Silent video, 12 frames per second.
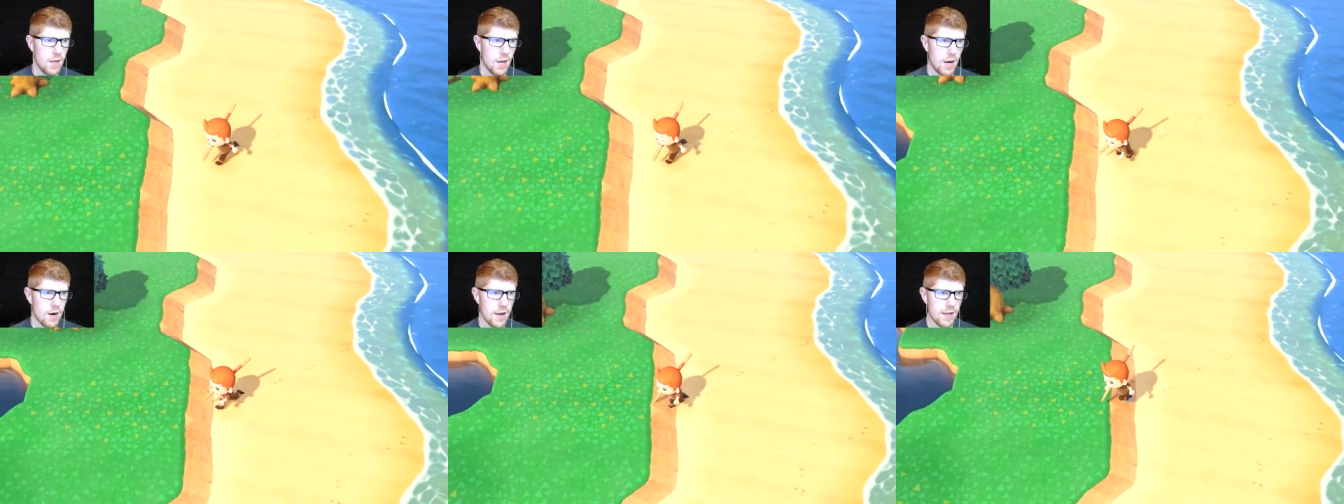
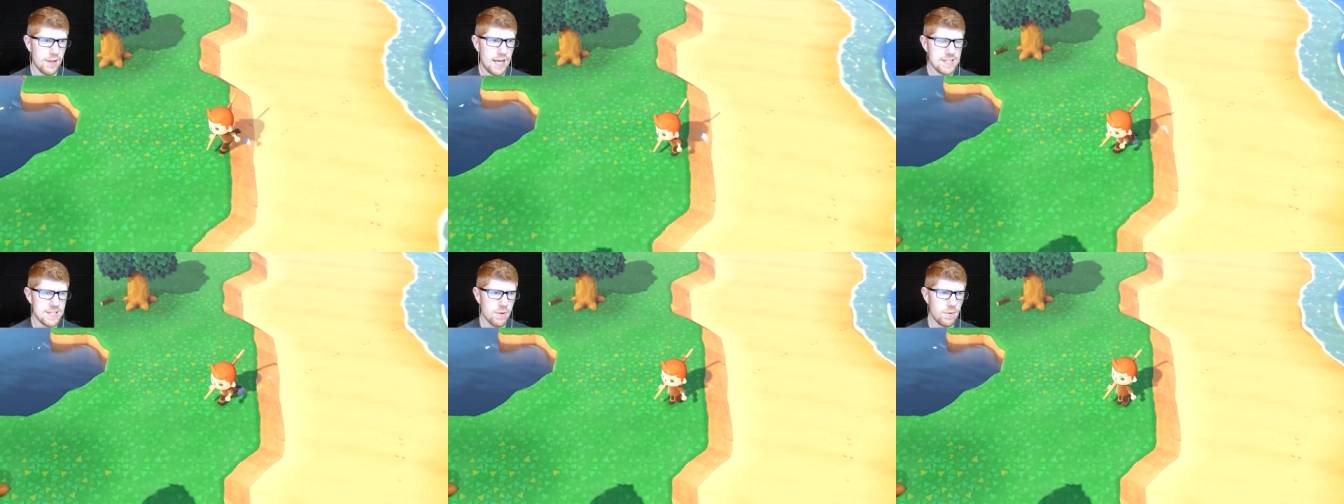All right,
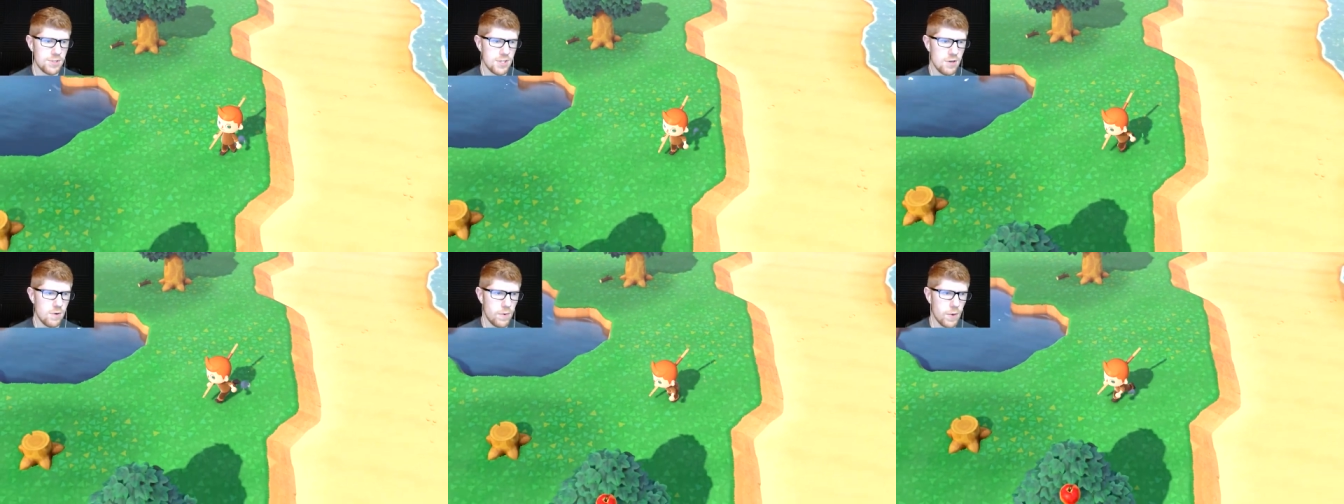last thing we'll
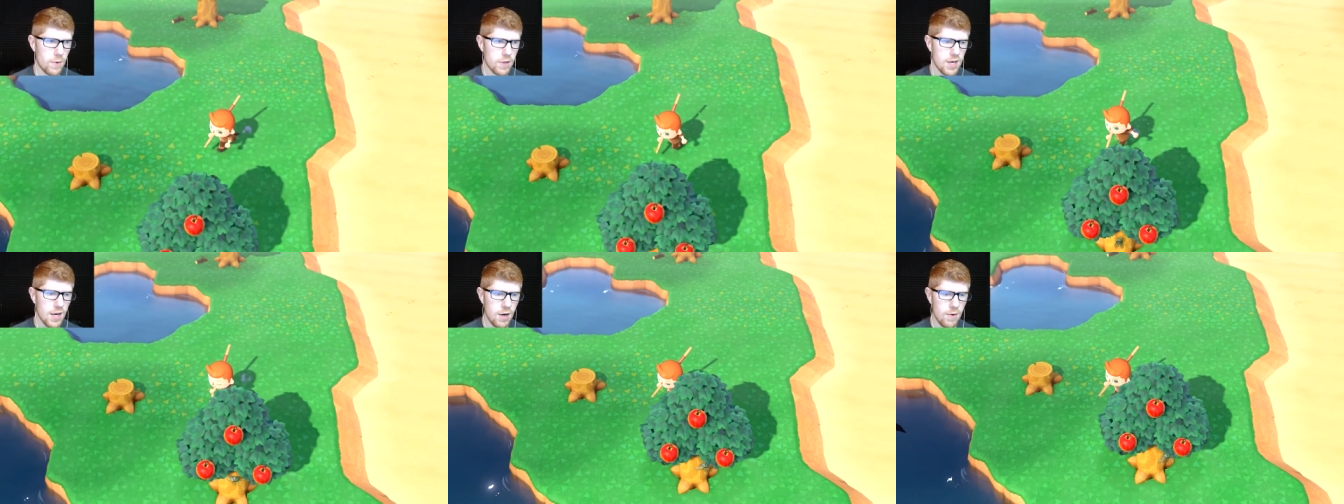do, we will
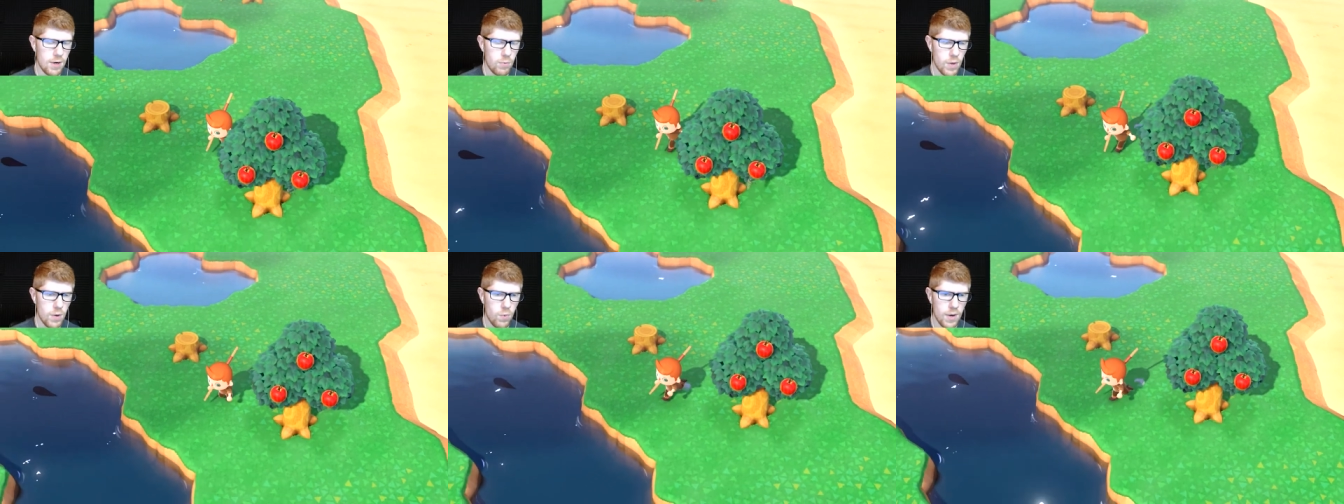go and
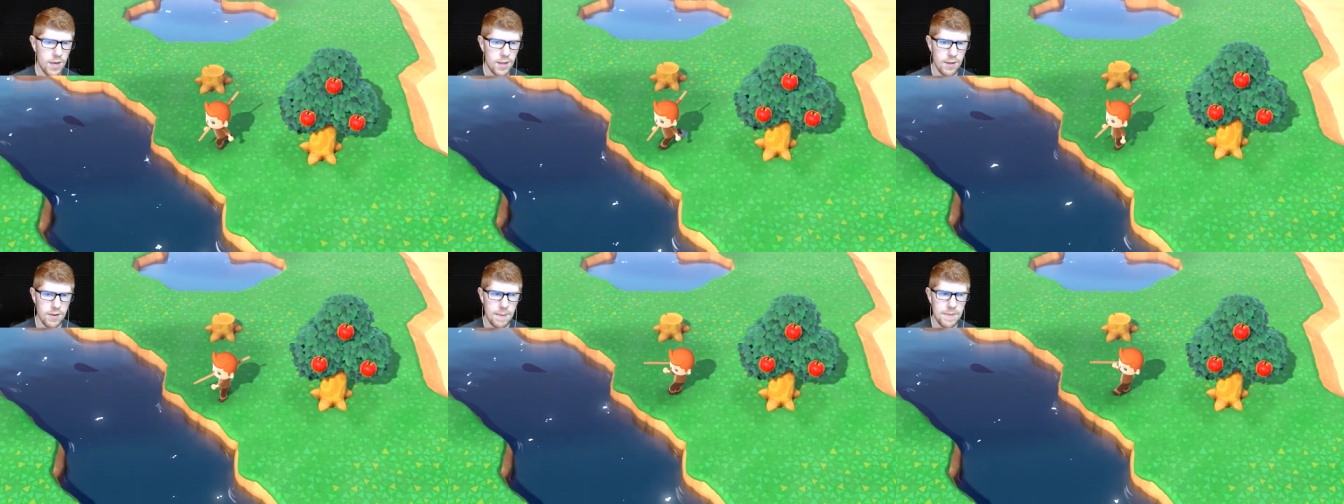we
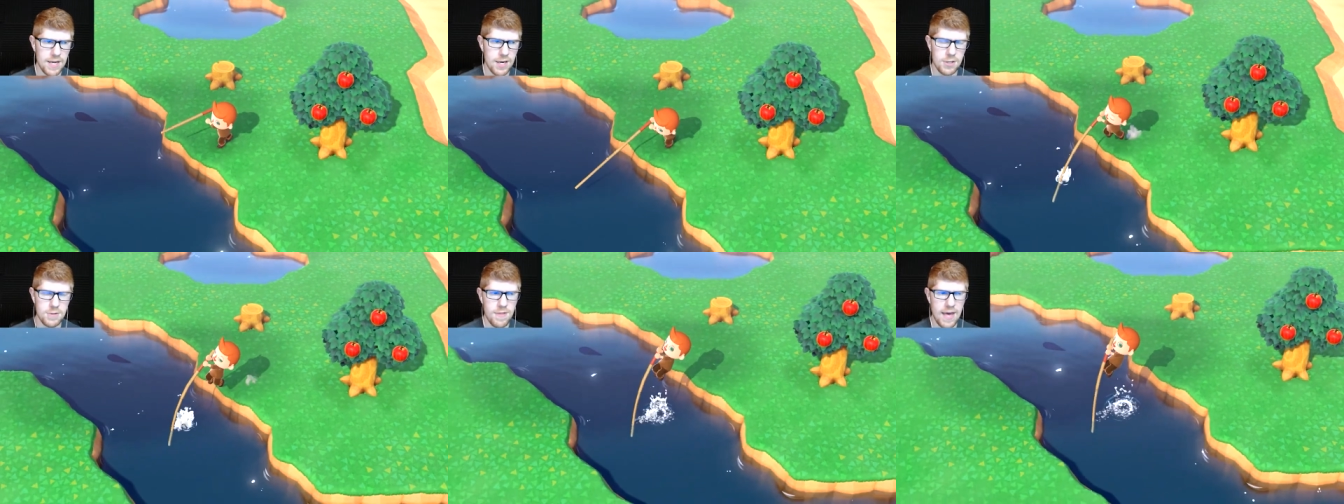will I'm not
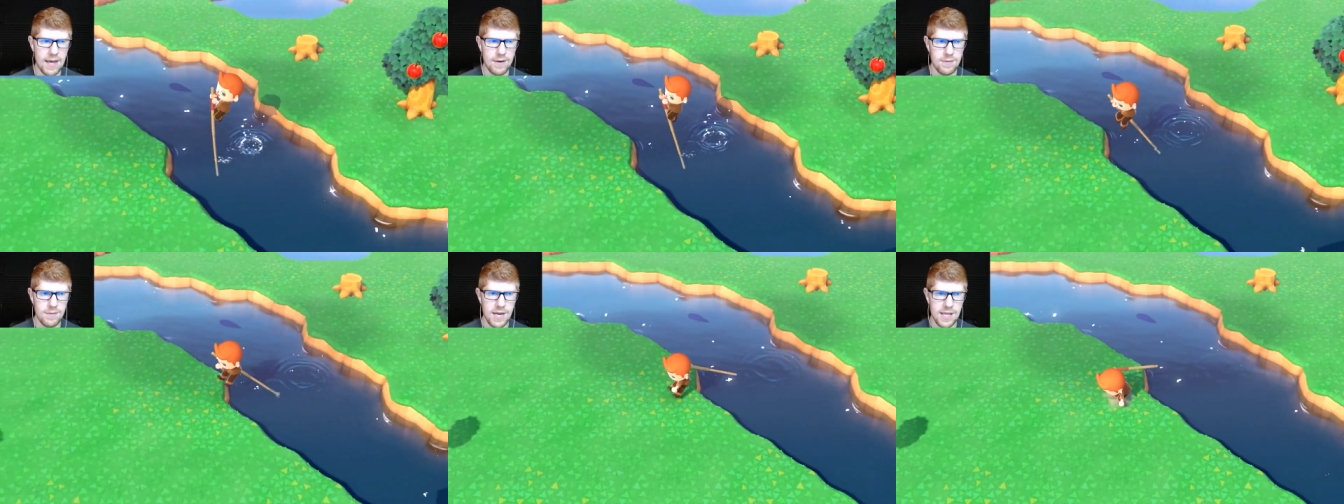going to do that
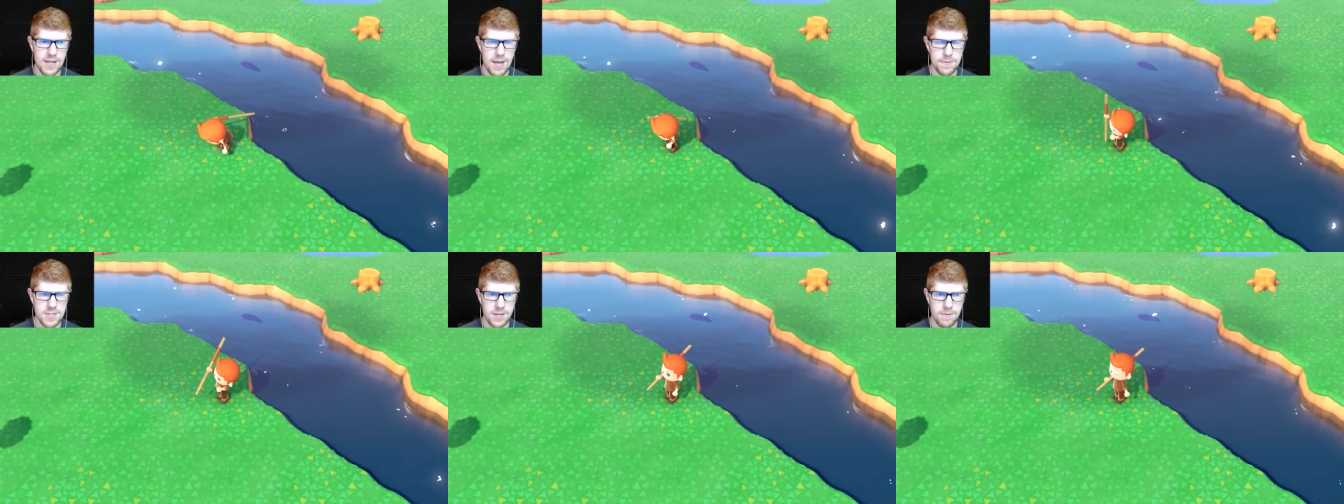on the
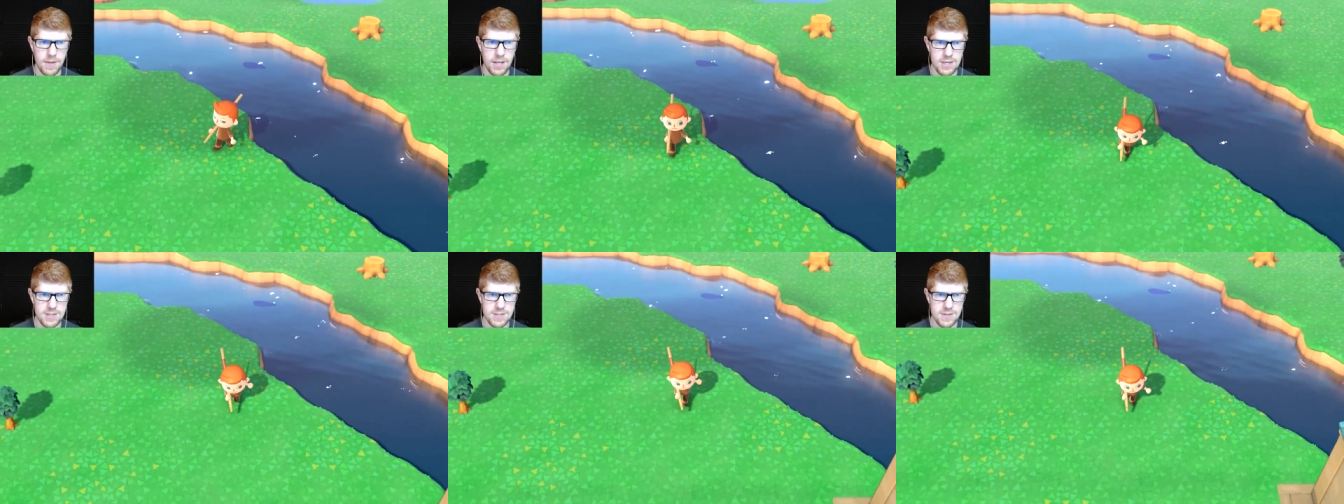episode
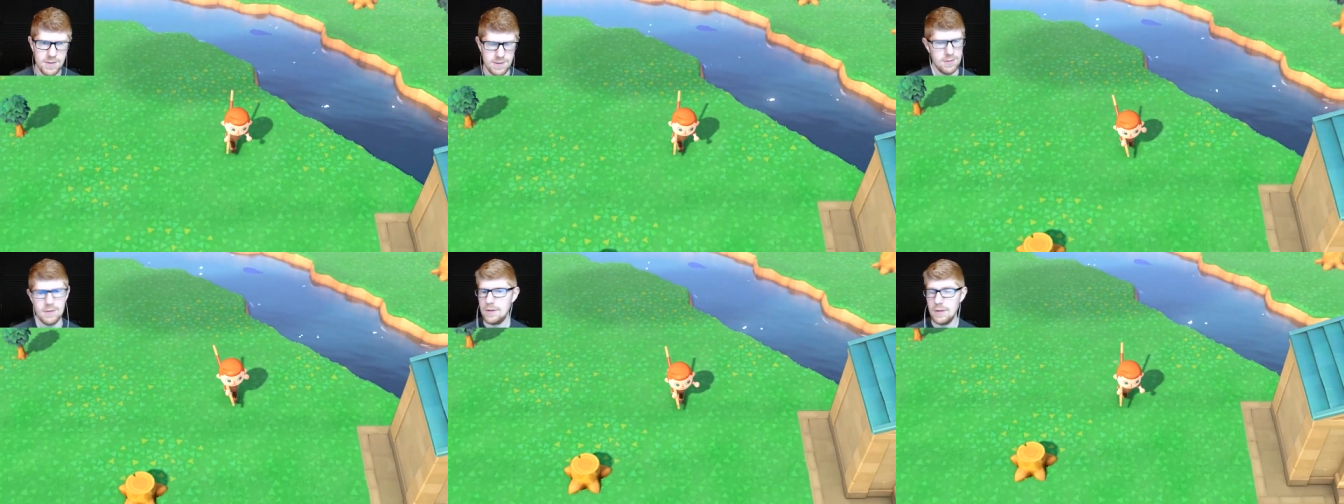because
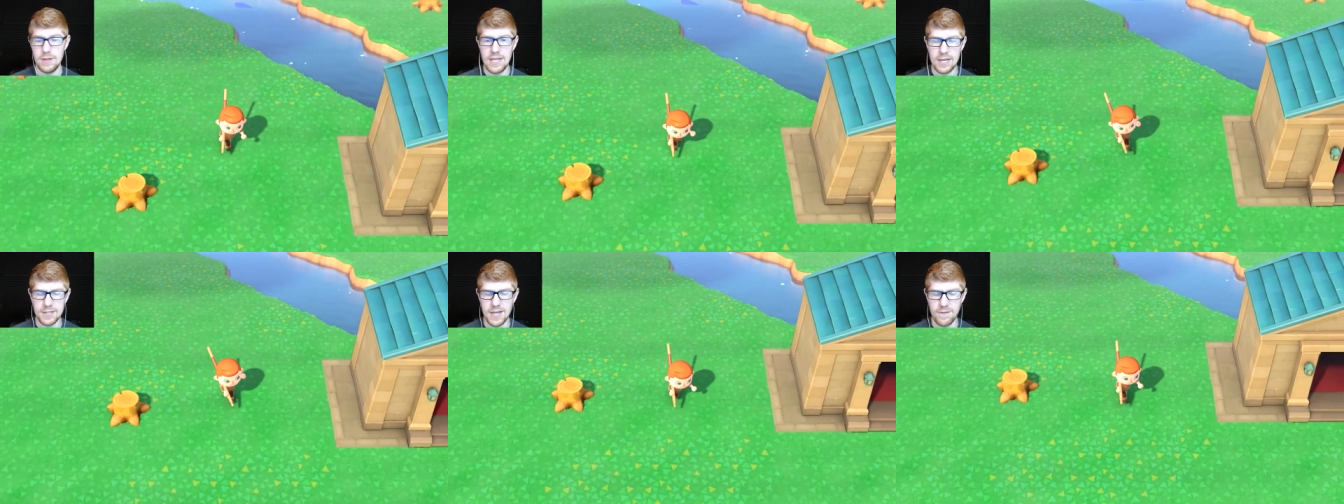
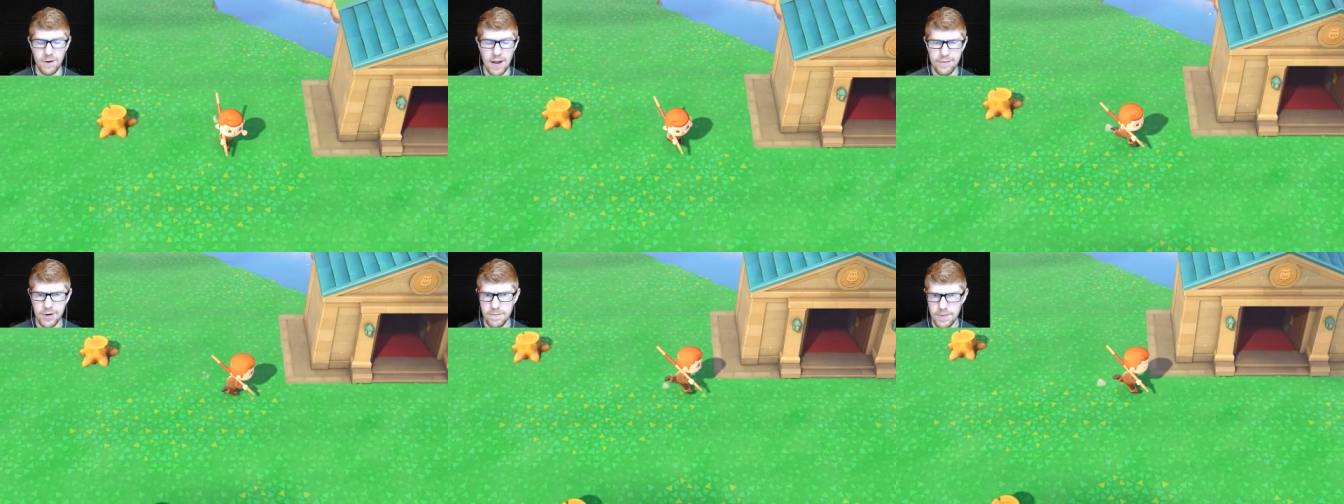that could take forever.